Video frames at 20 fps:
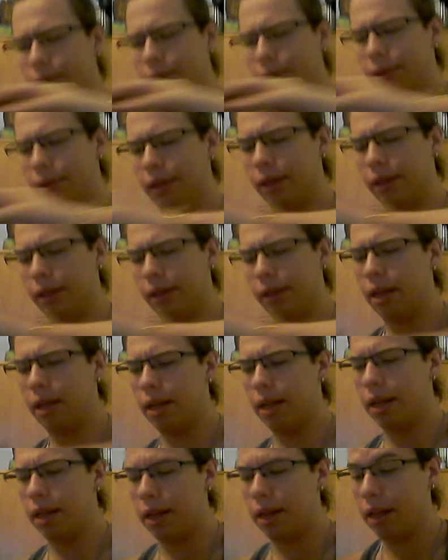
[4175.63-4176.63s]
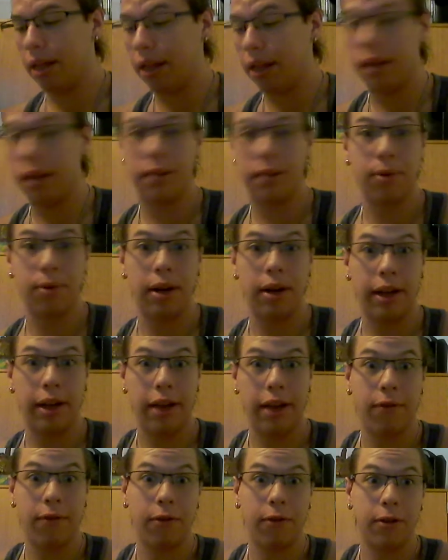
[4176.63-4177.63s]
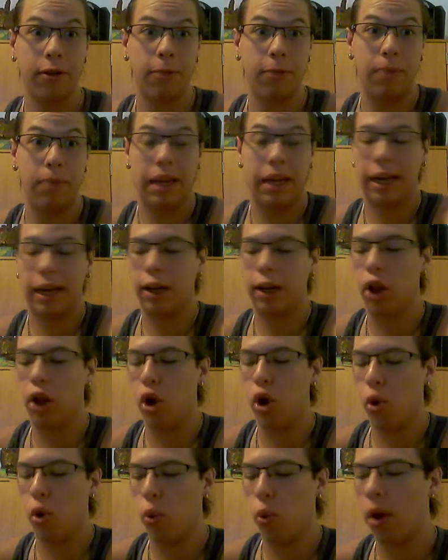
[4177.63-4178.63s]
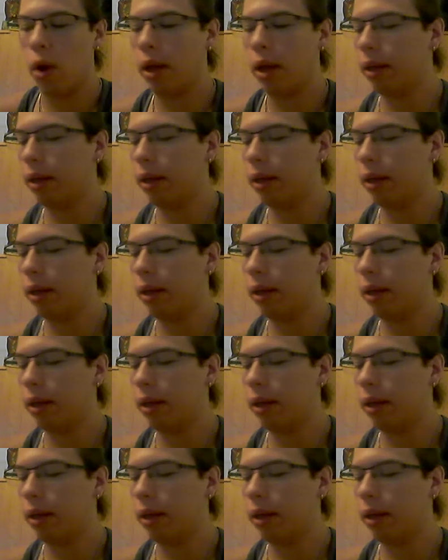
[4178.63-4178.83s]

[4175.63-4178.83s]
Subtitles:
Well, that's what I get for speaking low.